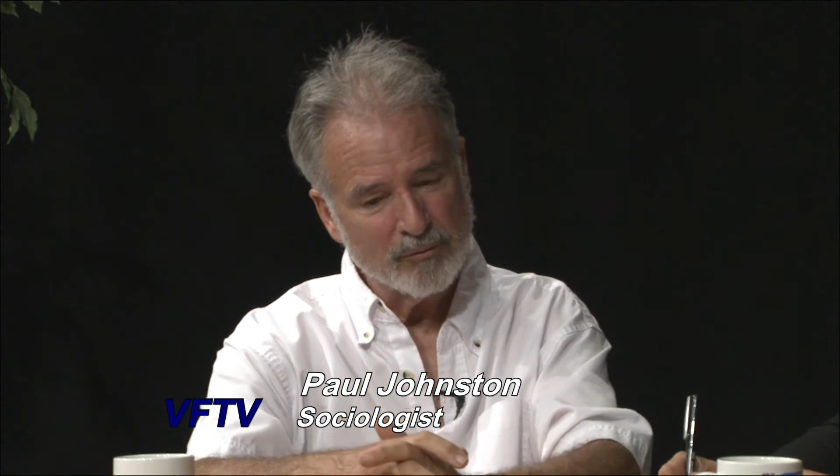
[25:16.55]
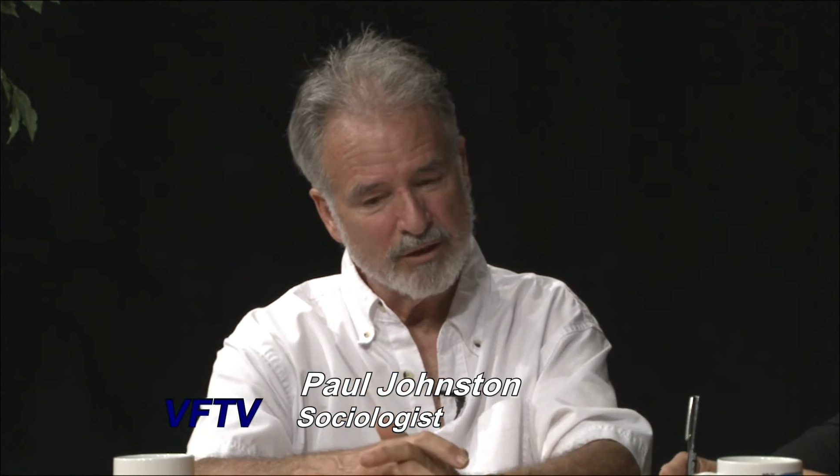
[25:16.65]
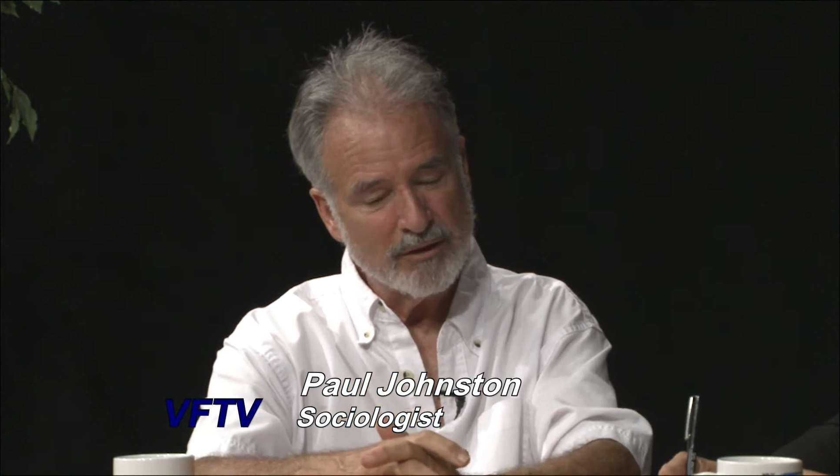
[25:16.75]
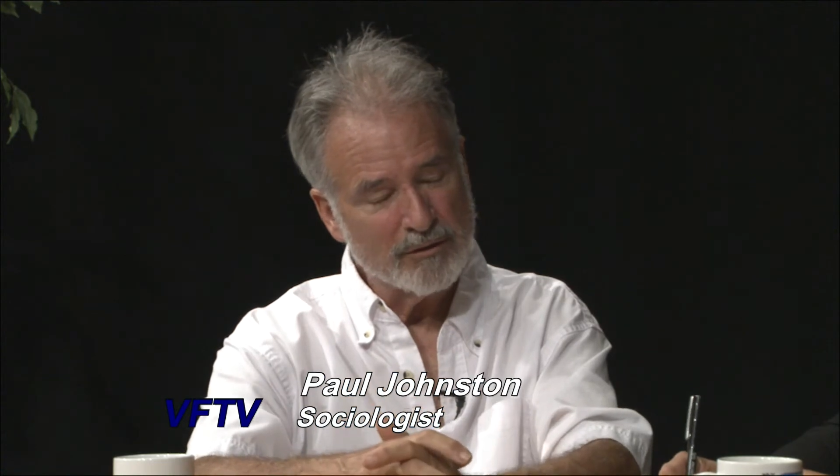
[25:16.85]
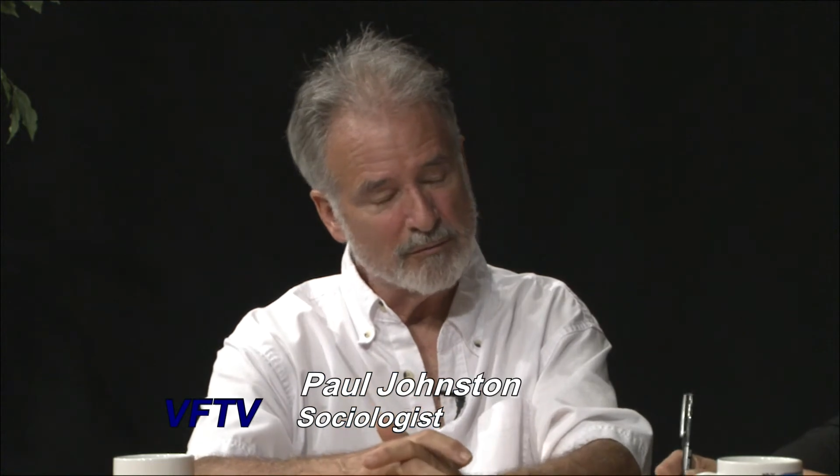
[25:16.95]

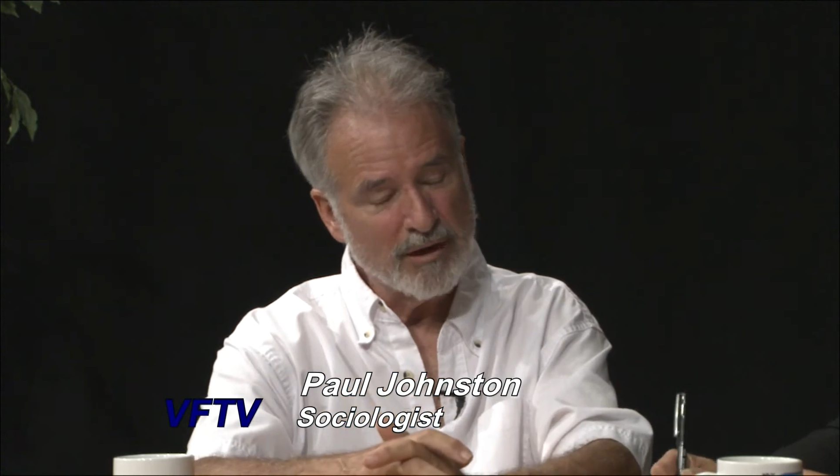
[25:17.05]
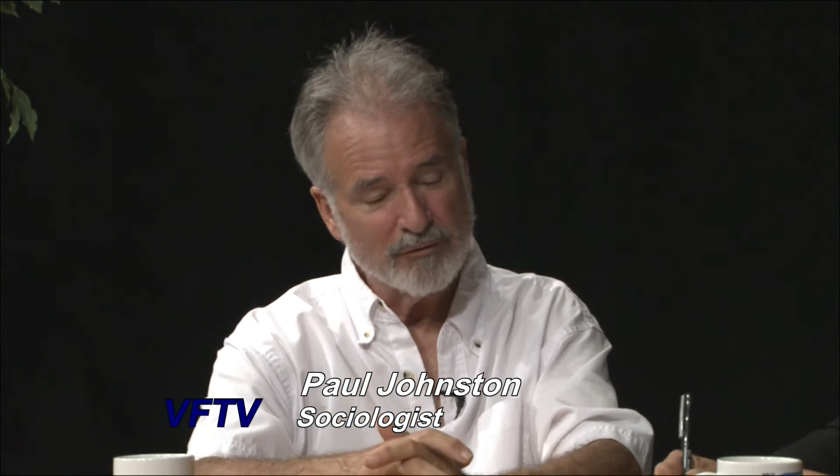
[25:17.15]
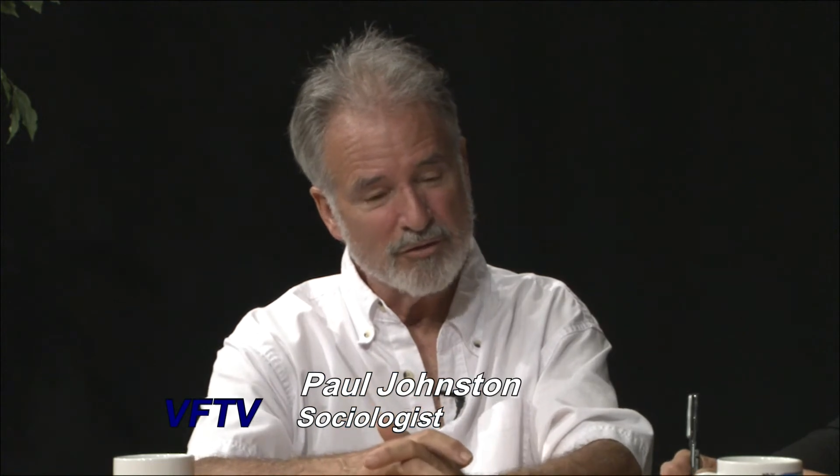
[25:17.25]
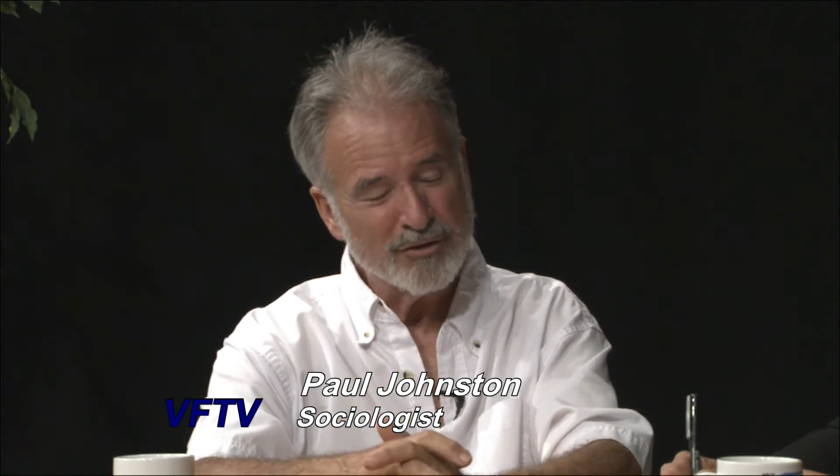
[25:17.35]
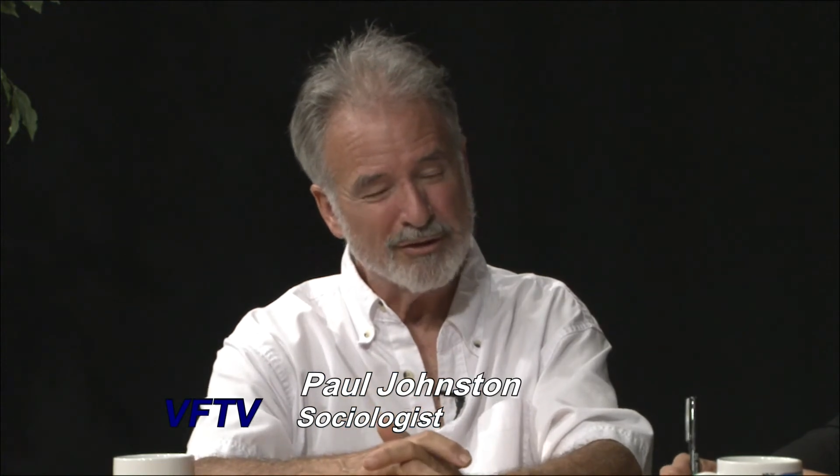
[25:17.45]
either a
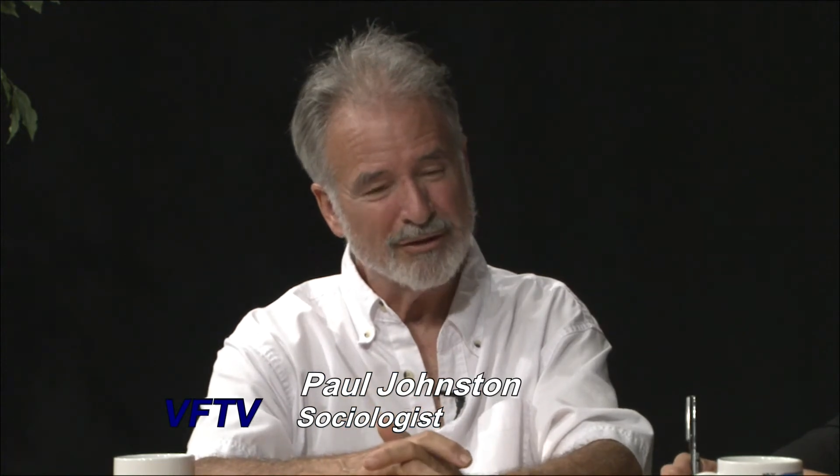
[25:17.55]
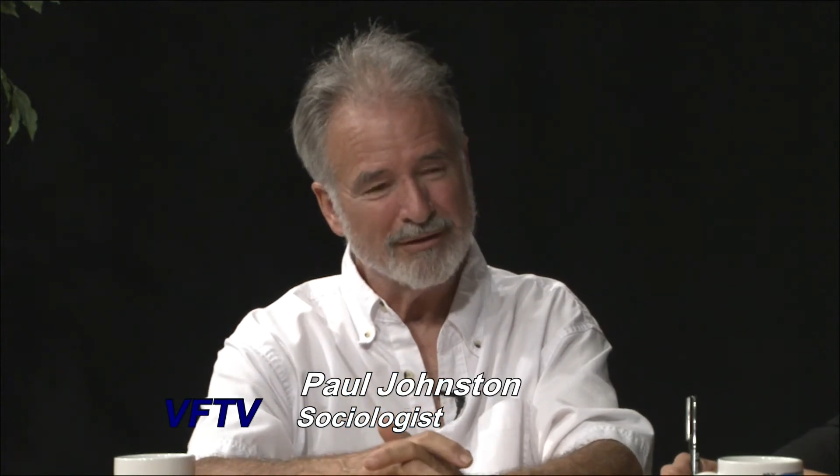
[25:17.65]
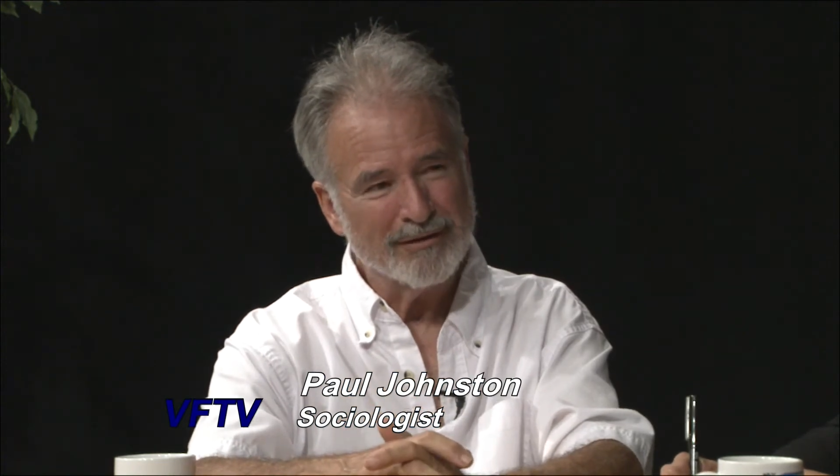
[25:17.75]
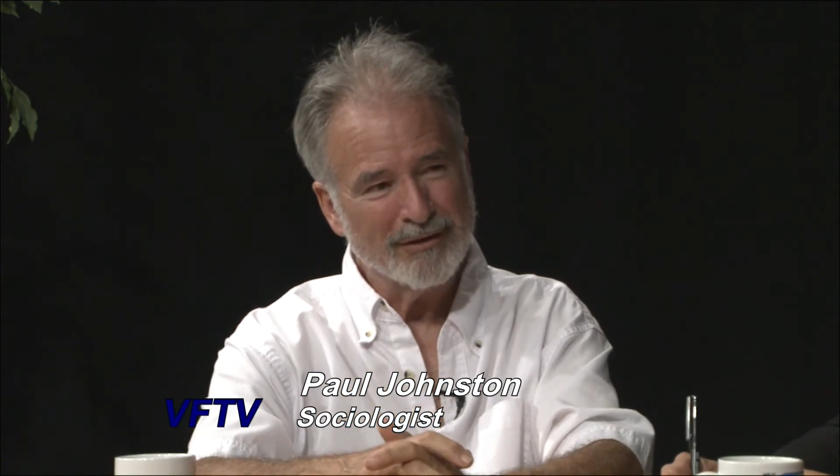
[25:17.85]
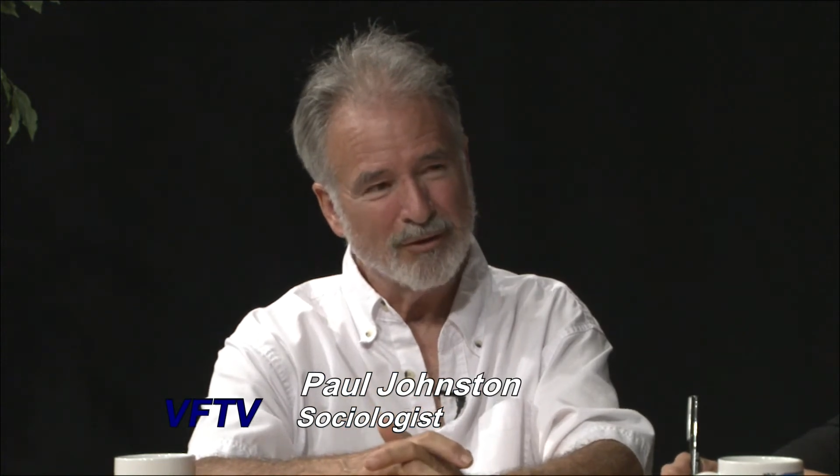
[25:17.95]
refugee
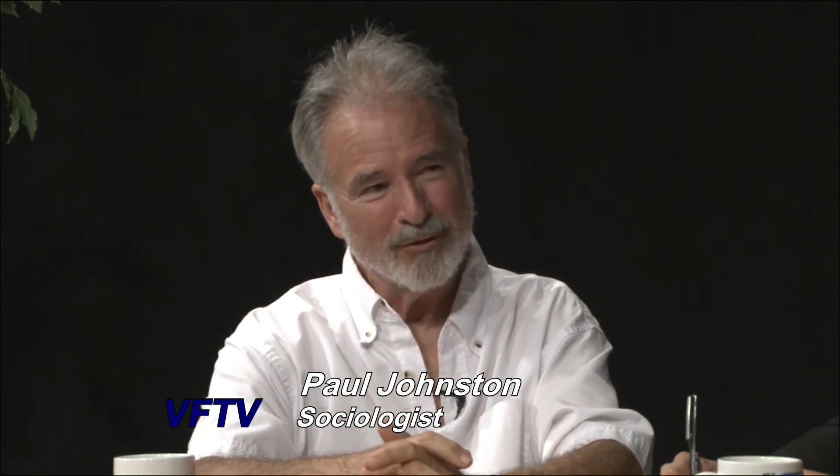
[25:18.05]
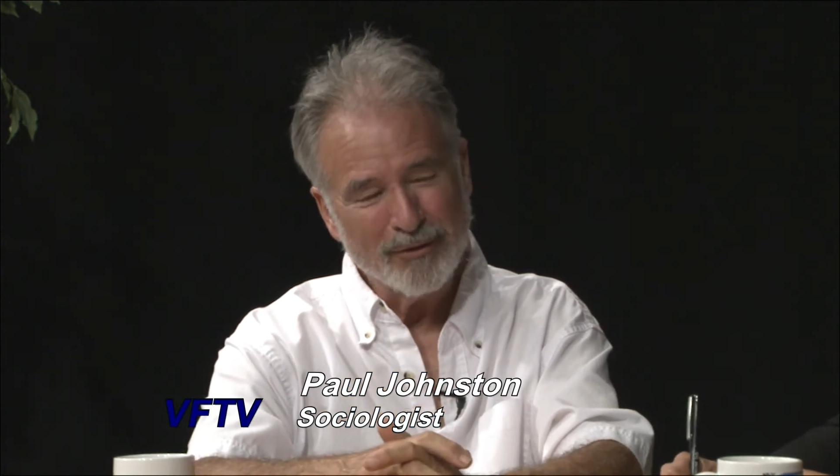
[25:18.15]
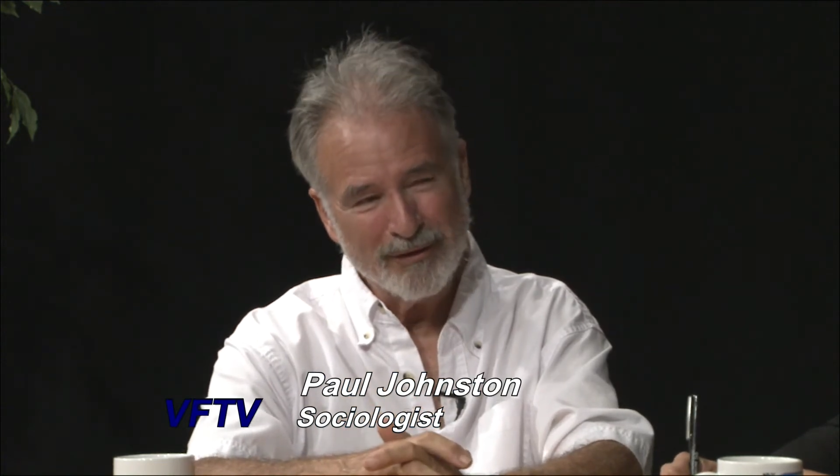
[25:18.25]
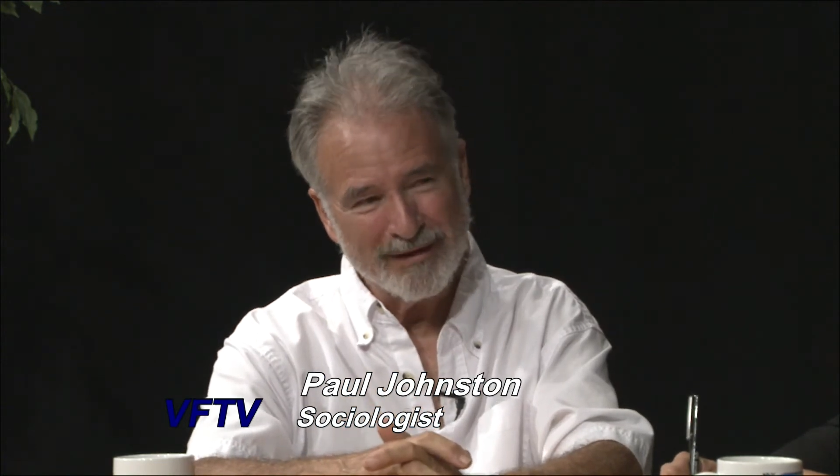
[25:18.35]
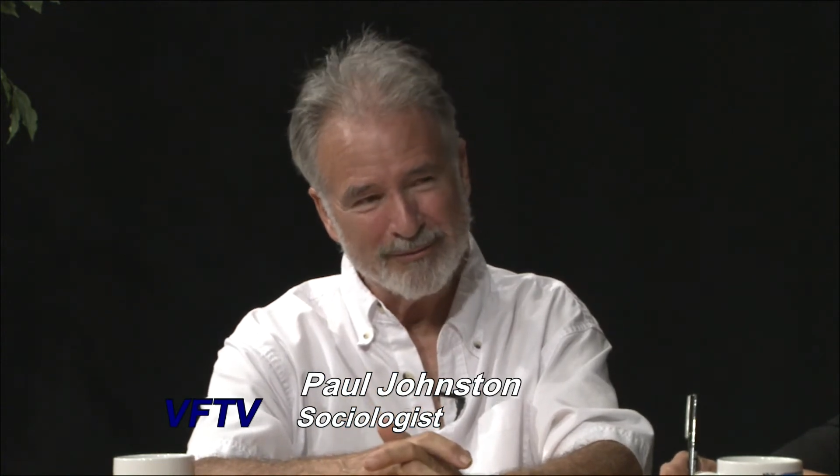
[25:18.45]

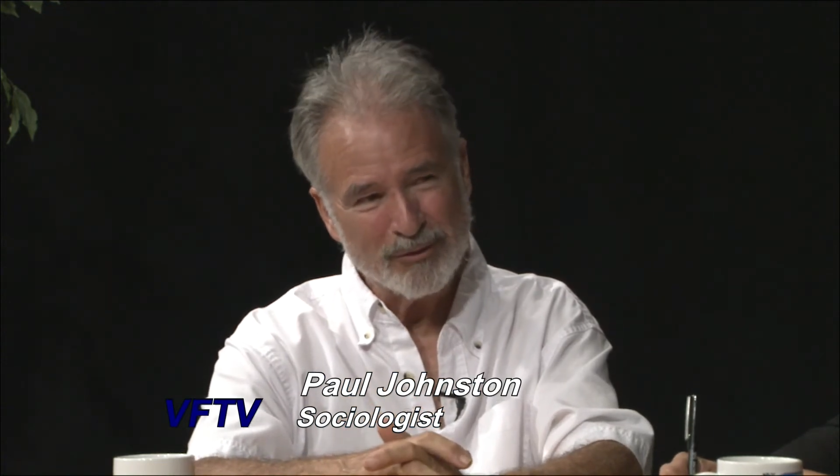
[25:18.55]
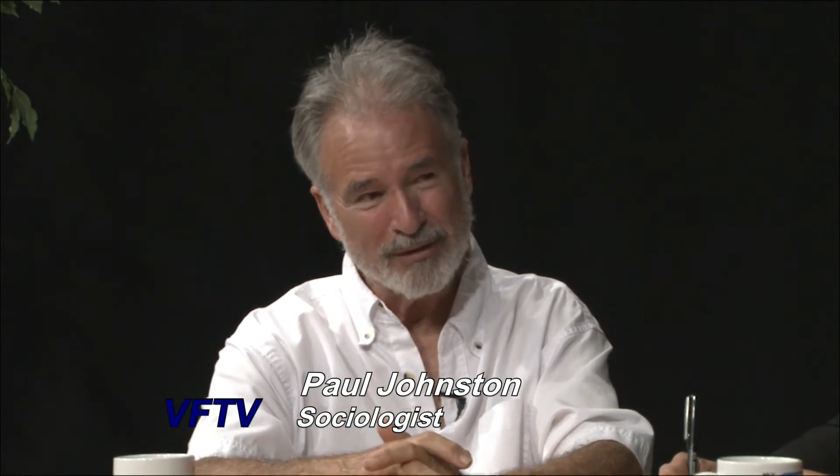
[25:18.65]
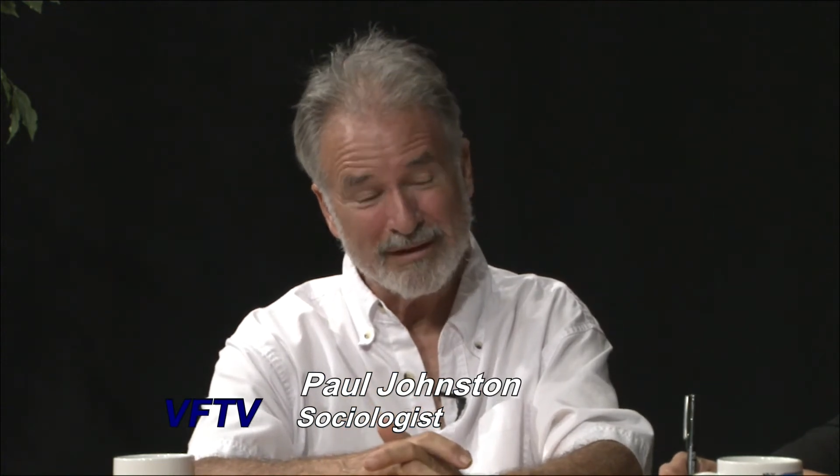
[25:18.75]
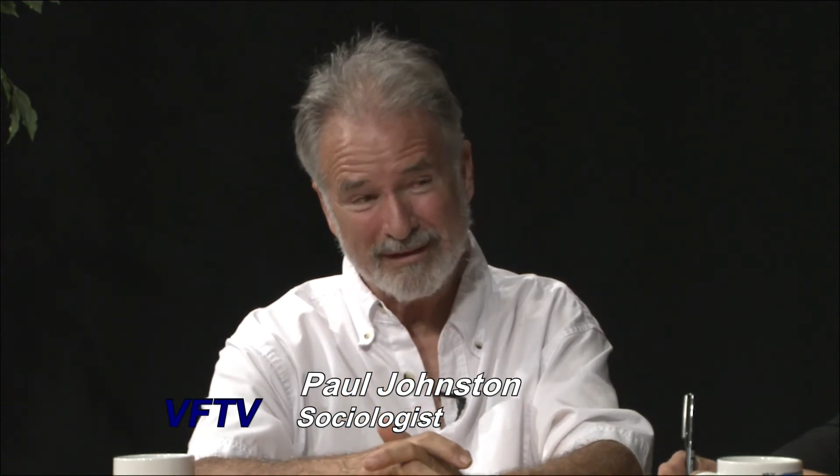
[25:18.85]
or an immigrant